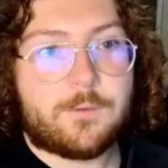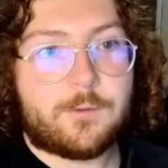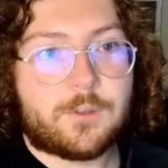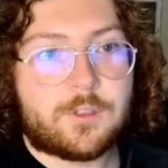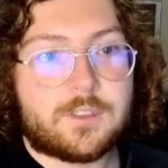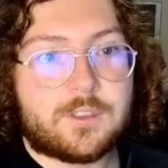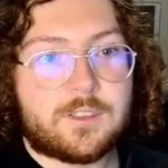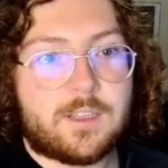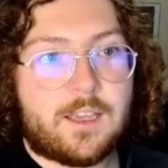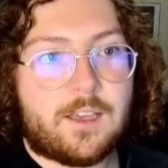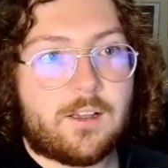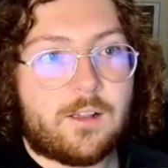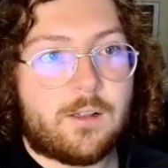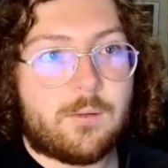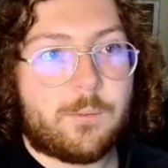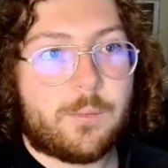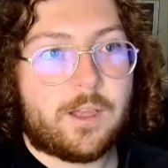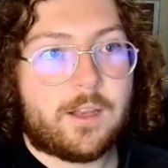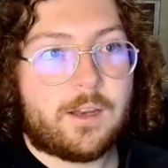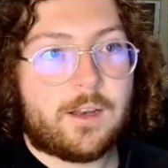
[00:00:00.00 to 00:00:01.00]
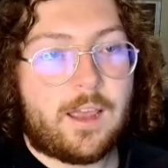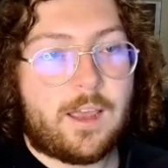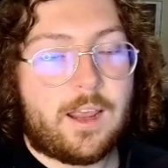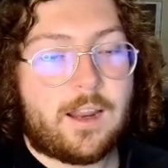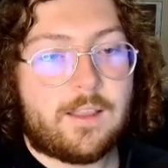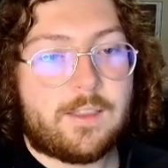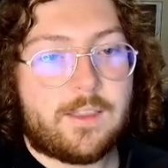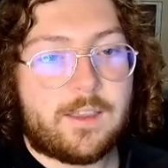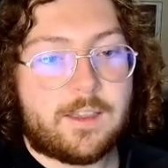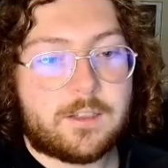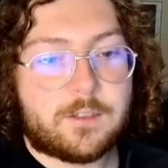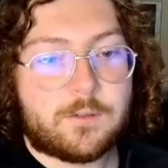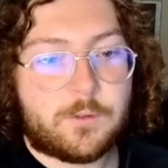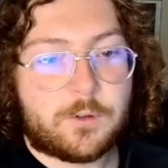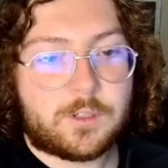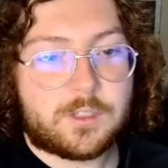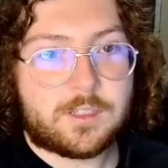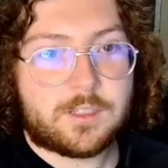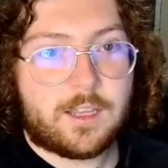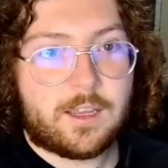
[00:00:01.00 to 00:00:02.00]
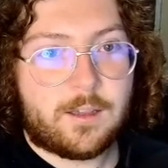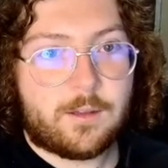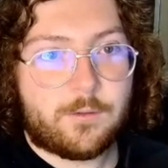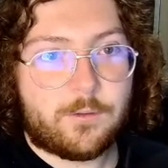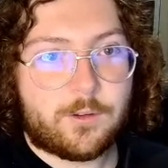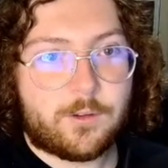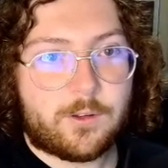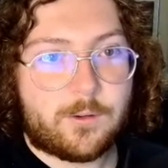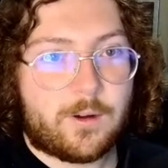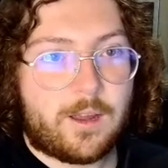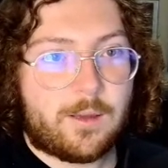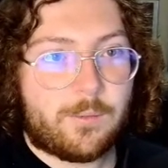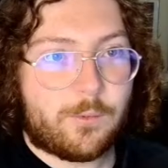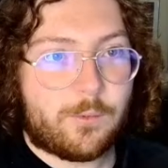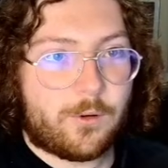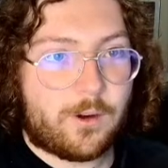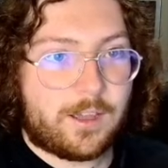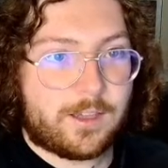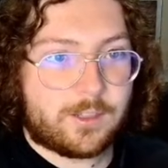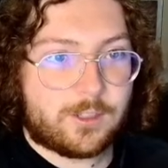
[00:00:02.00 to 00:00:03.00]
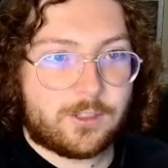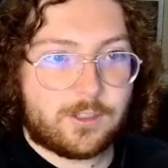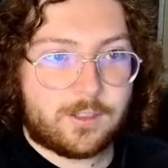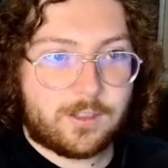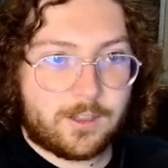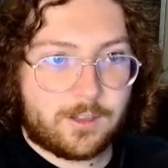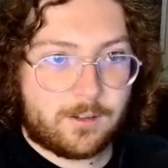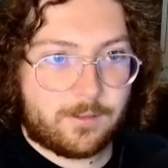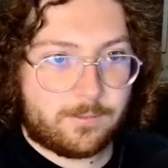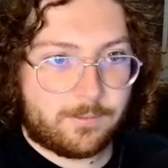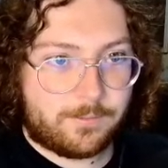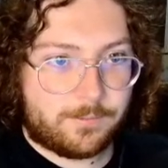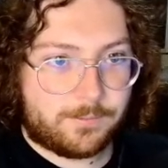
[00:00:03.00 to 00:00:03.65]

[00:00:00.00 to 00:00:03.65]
for sale, but anything's for sale for the right price, you know?